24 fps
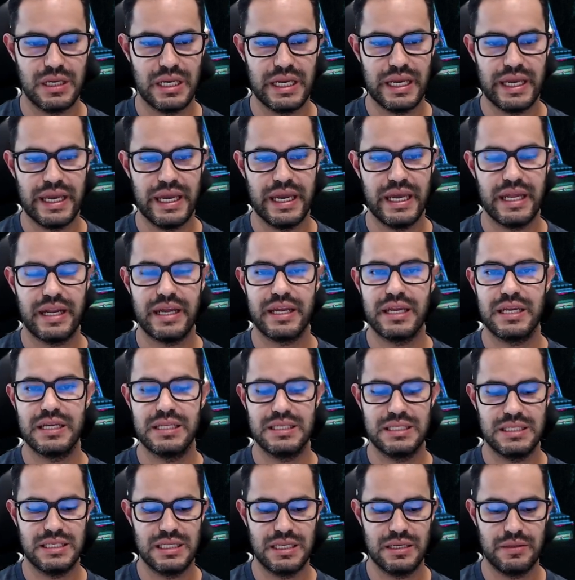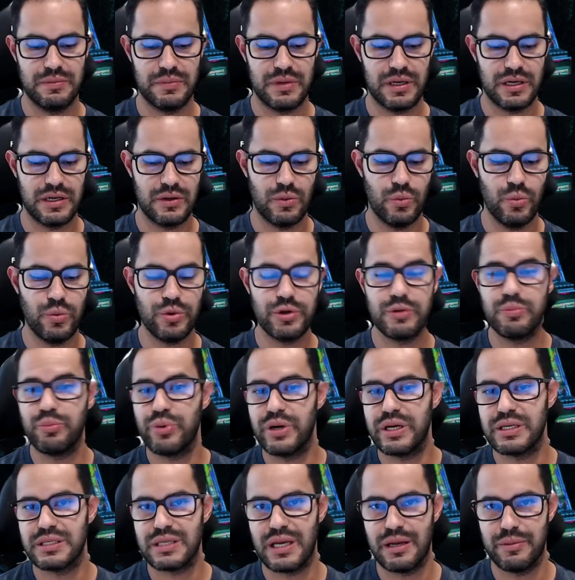and I can see my
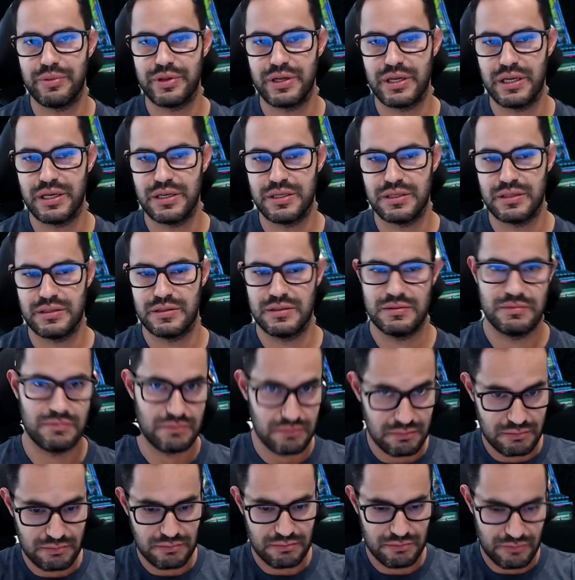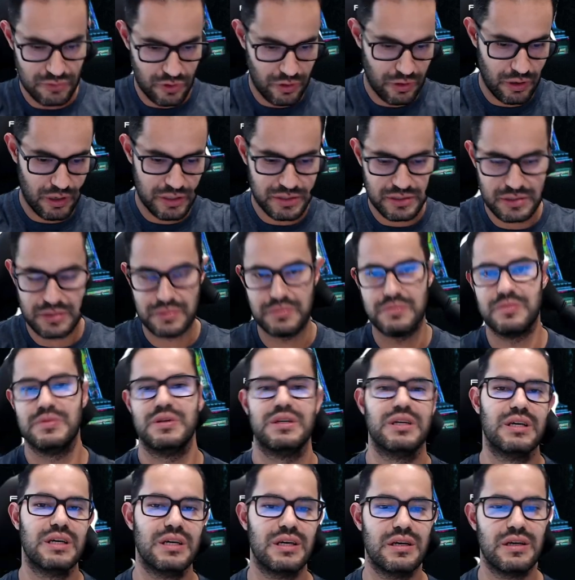WordPress applications. Awesome.
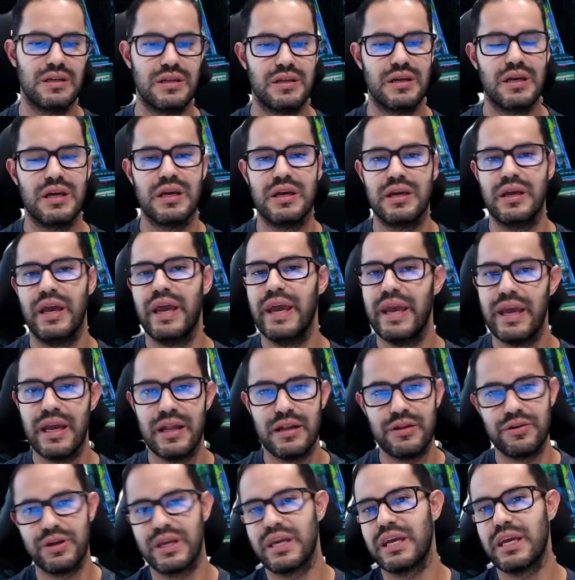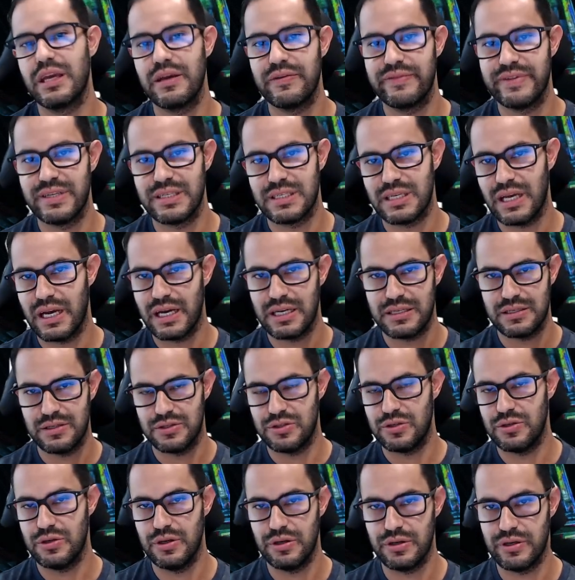And you can give this access
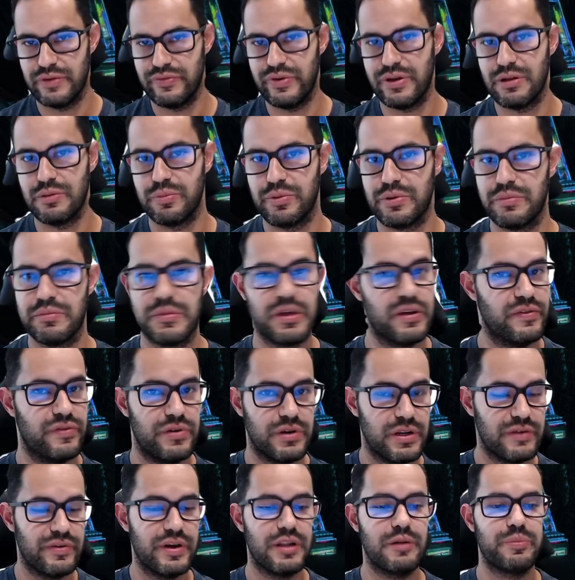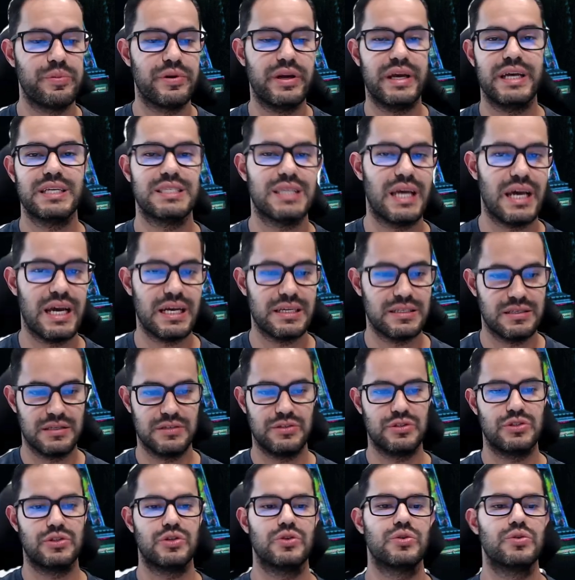to your developer. If your developer has
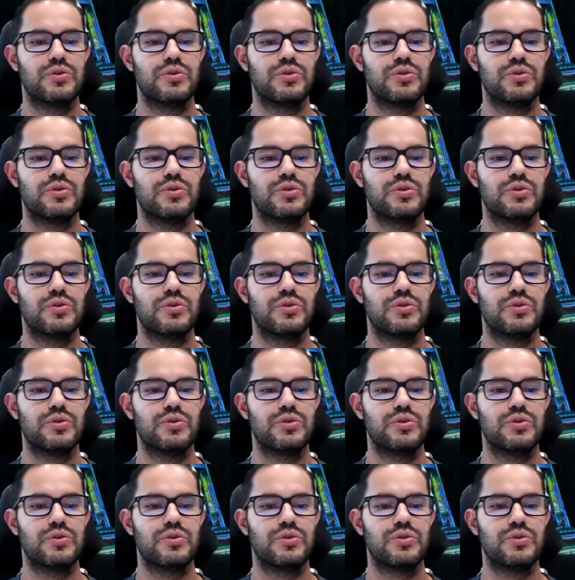access to